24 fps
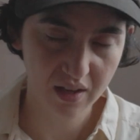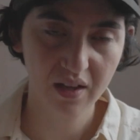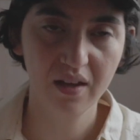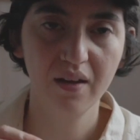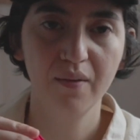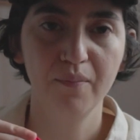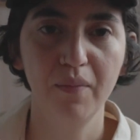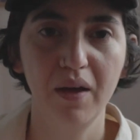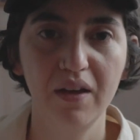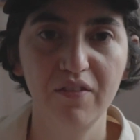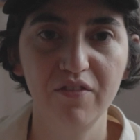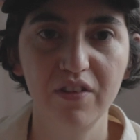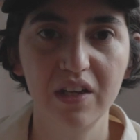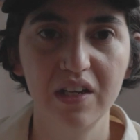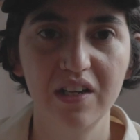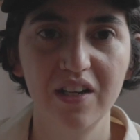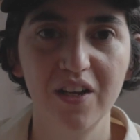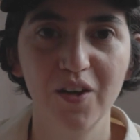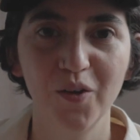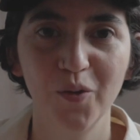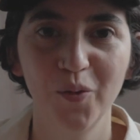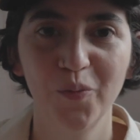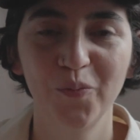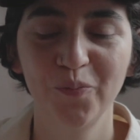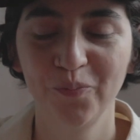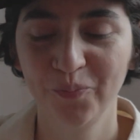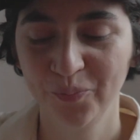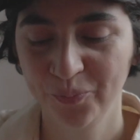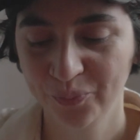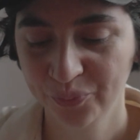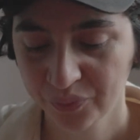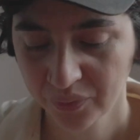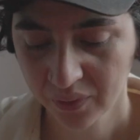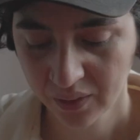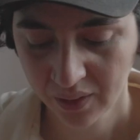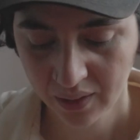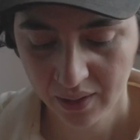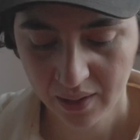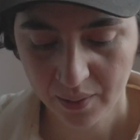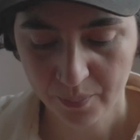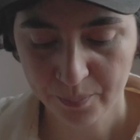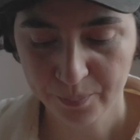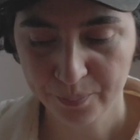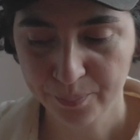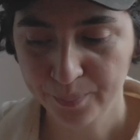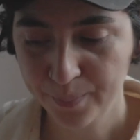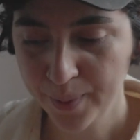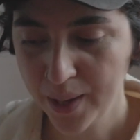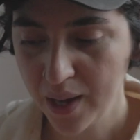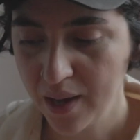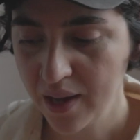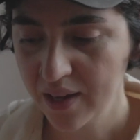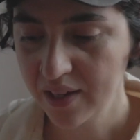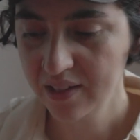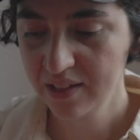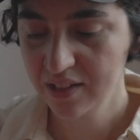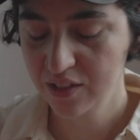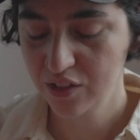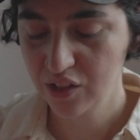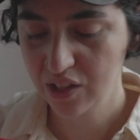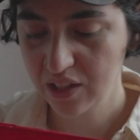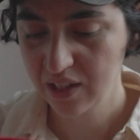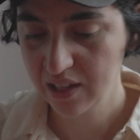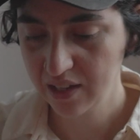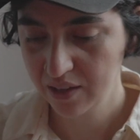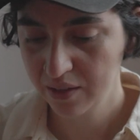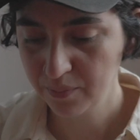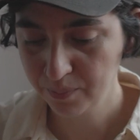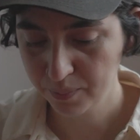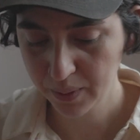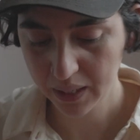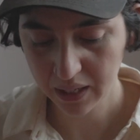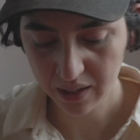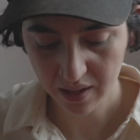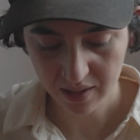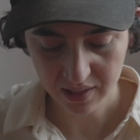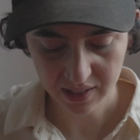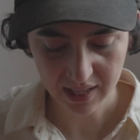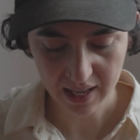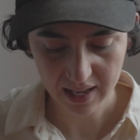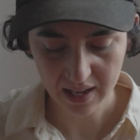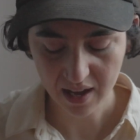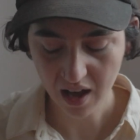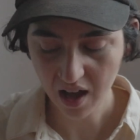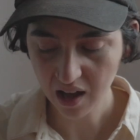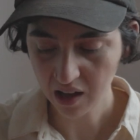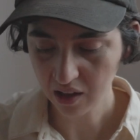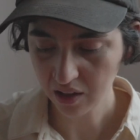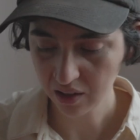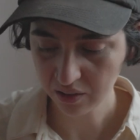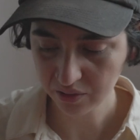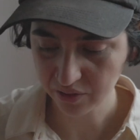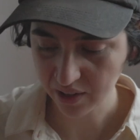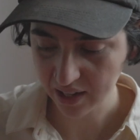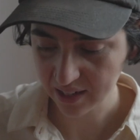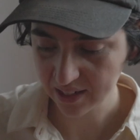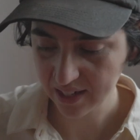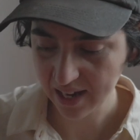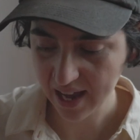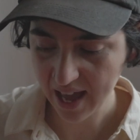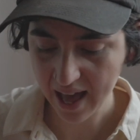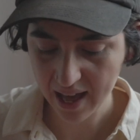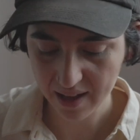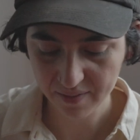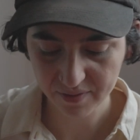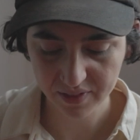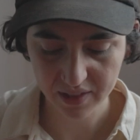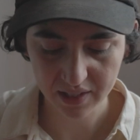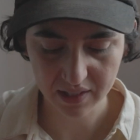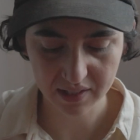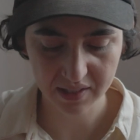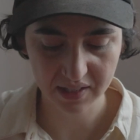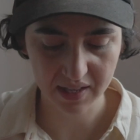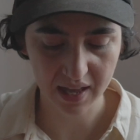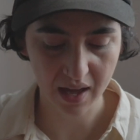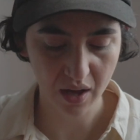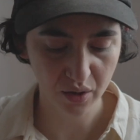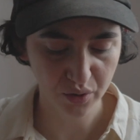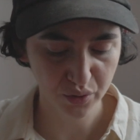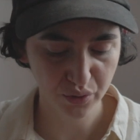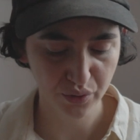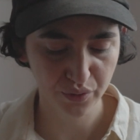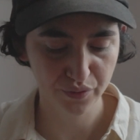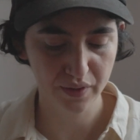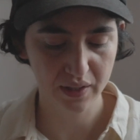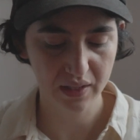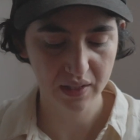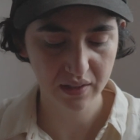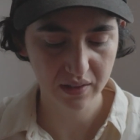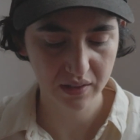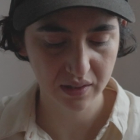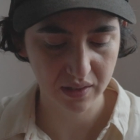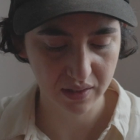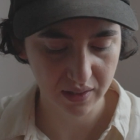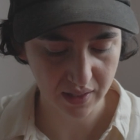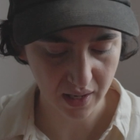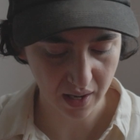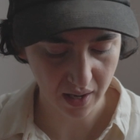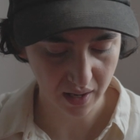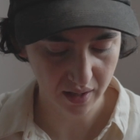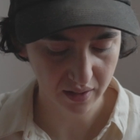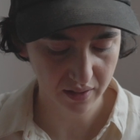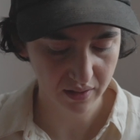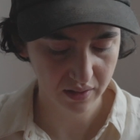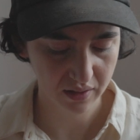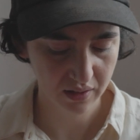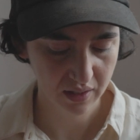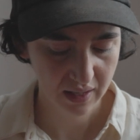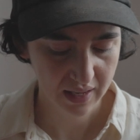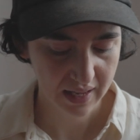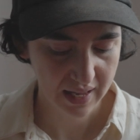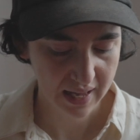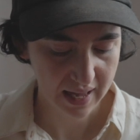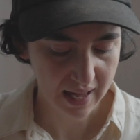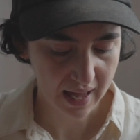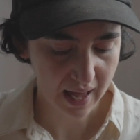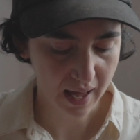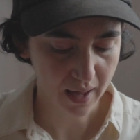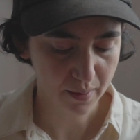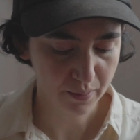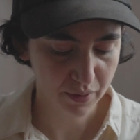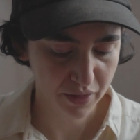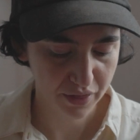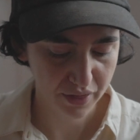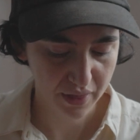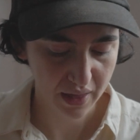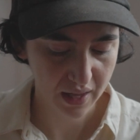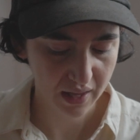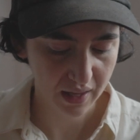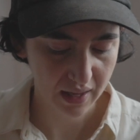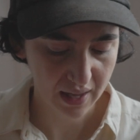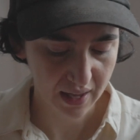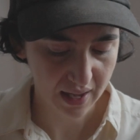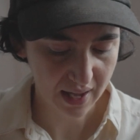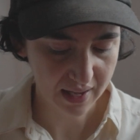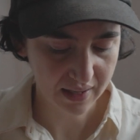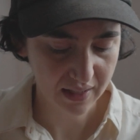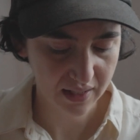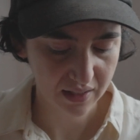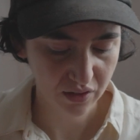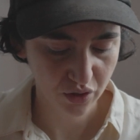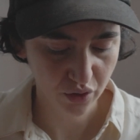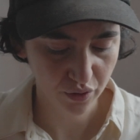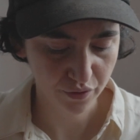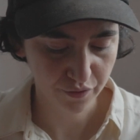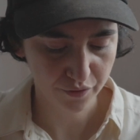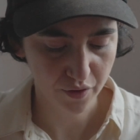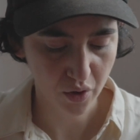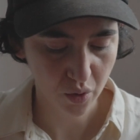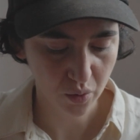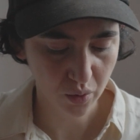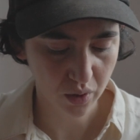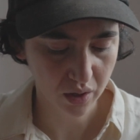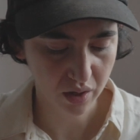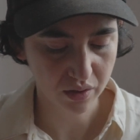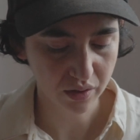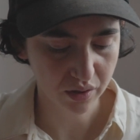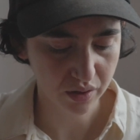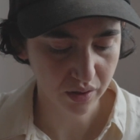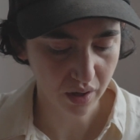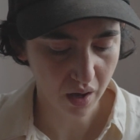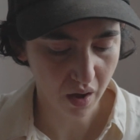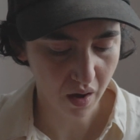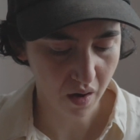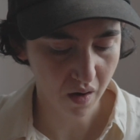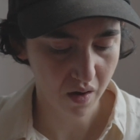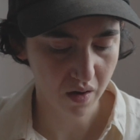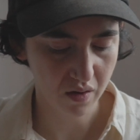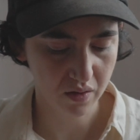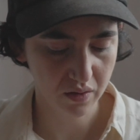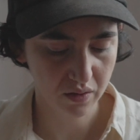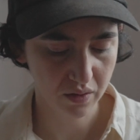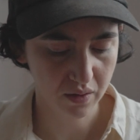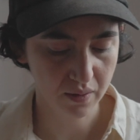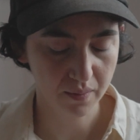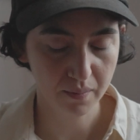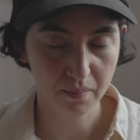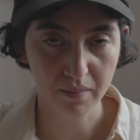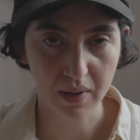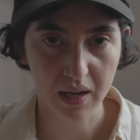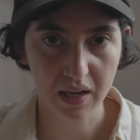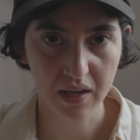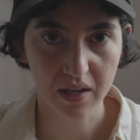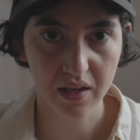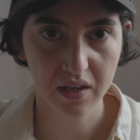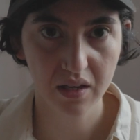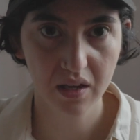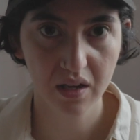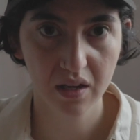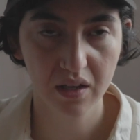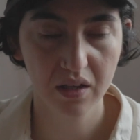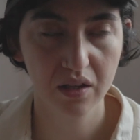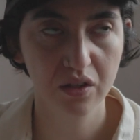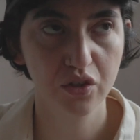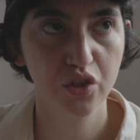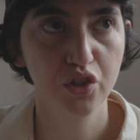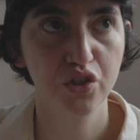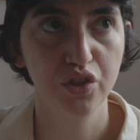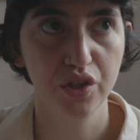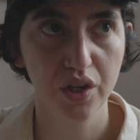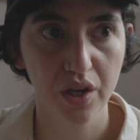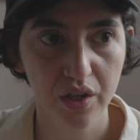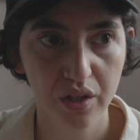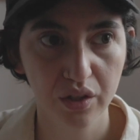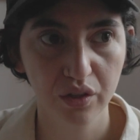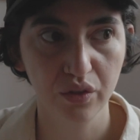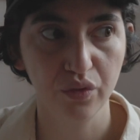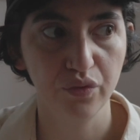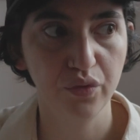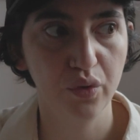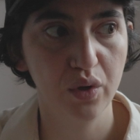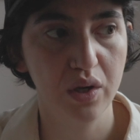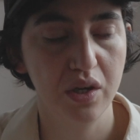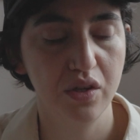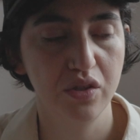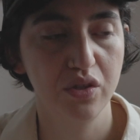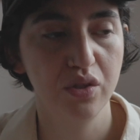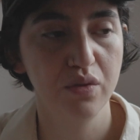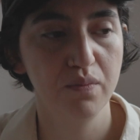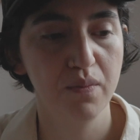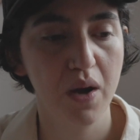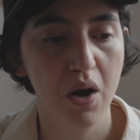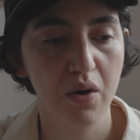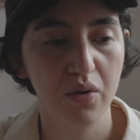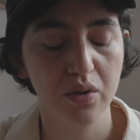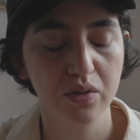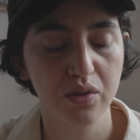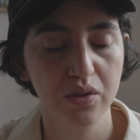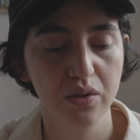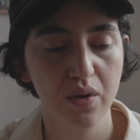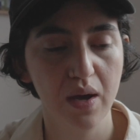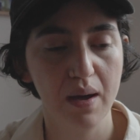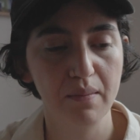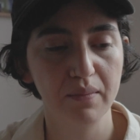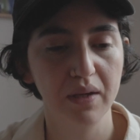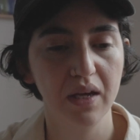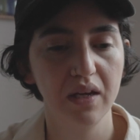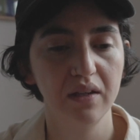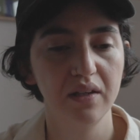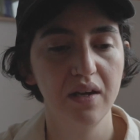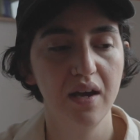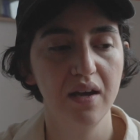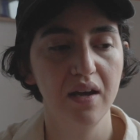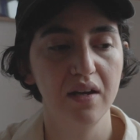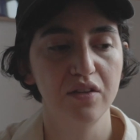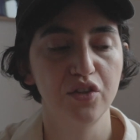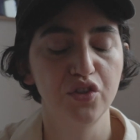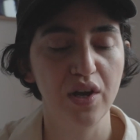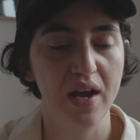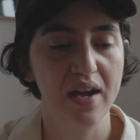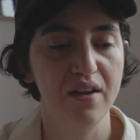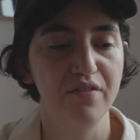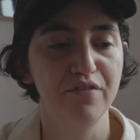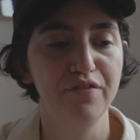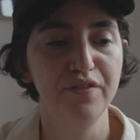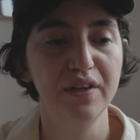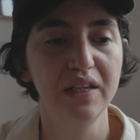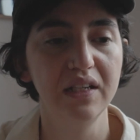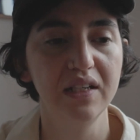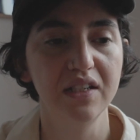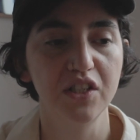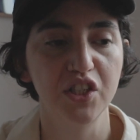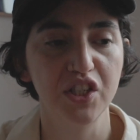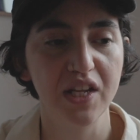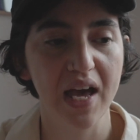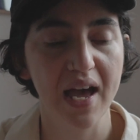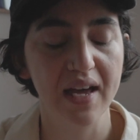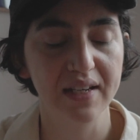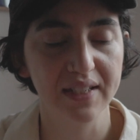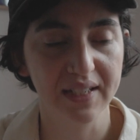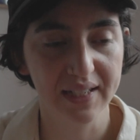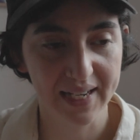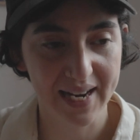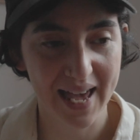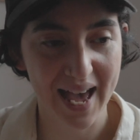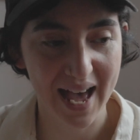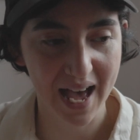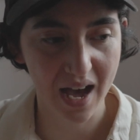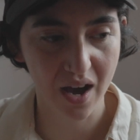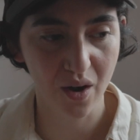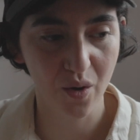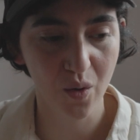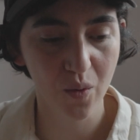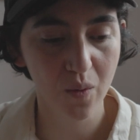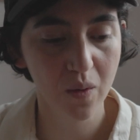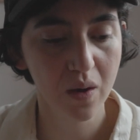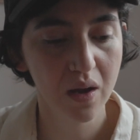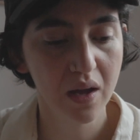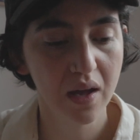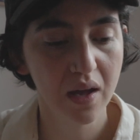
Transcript: my video. But because I already have this outfit done, I'm thinking I need to focus on my shirt for tomorrow. So I'm gonna try and finish that now.